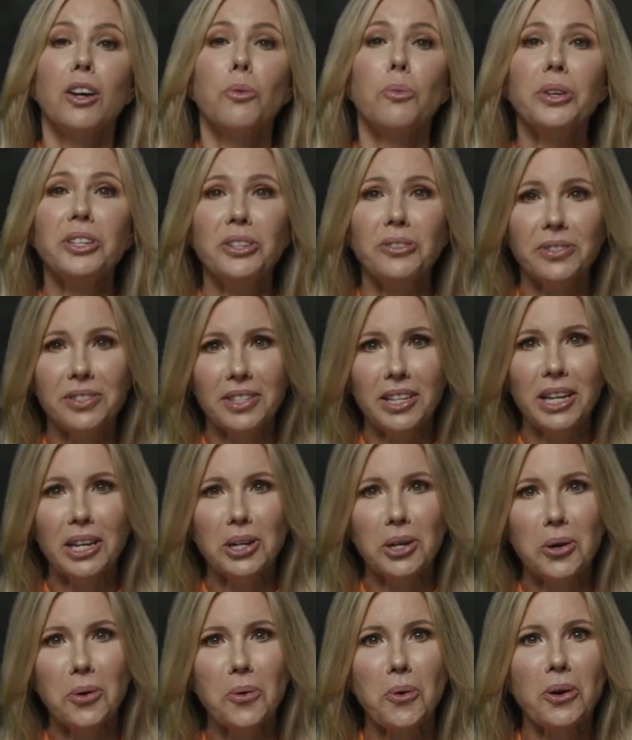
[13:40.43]
When you see
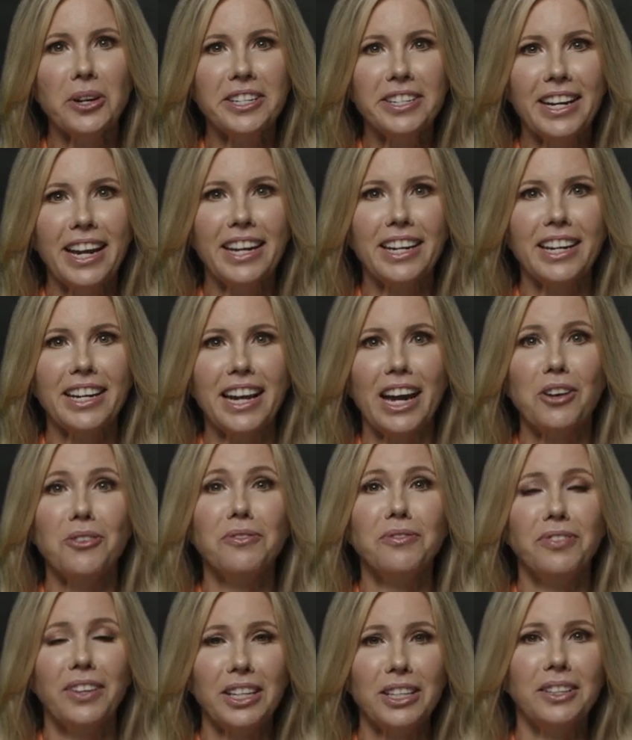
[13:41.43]
a coordinated
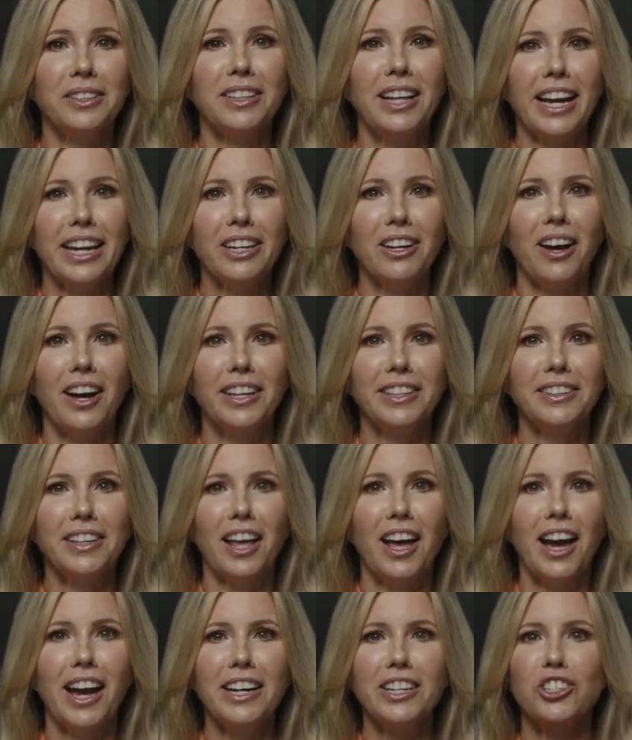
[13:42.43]
outfit you like
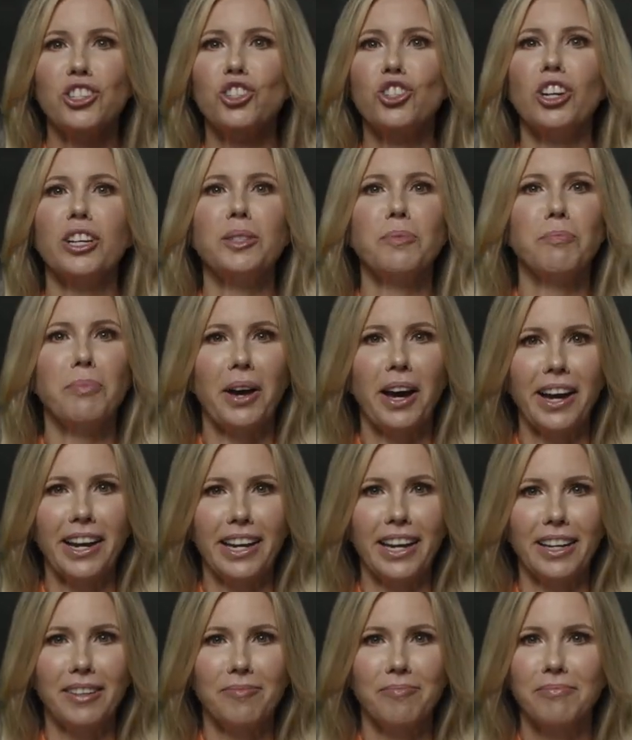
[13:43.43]
online, just buy
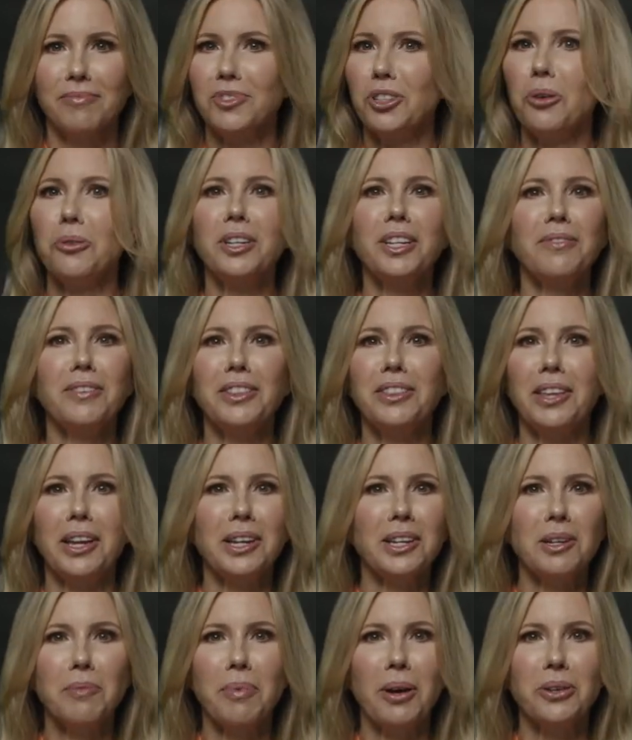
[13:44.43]
it. Don't even
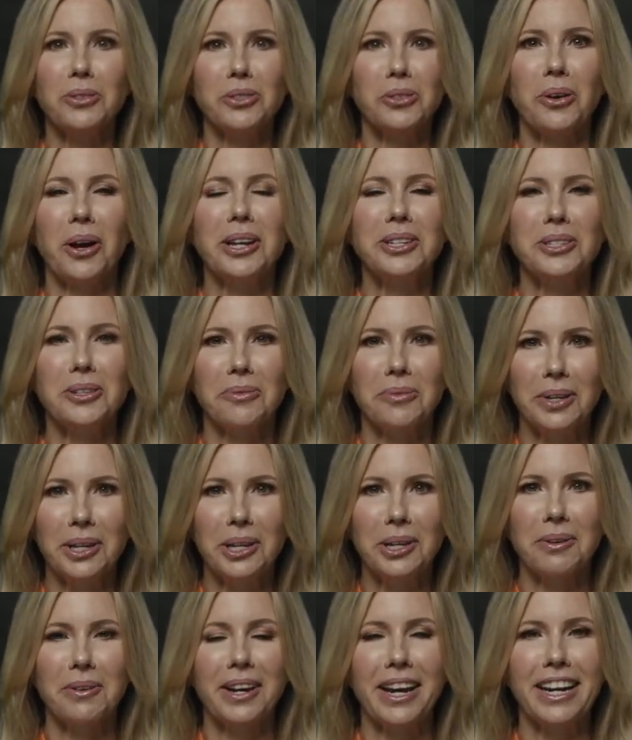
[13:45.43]
think about trying to
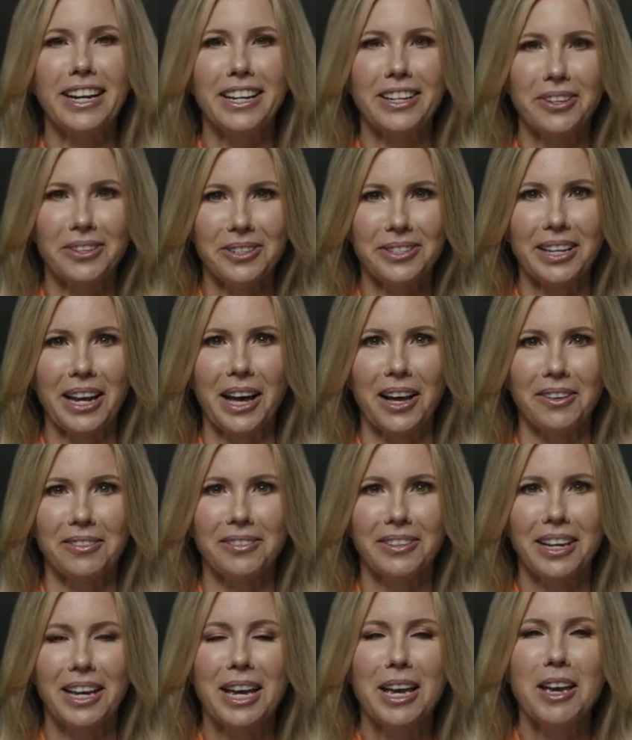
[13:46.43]
recreate it yourself.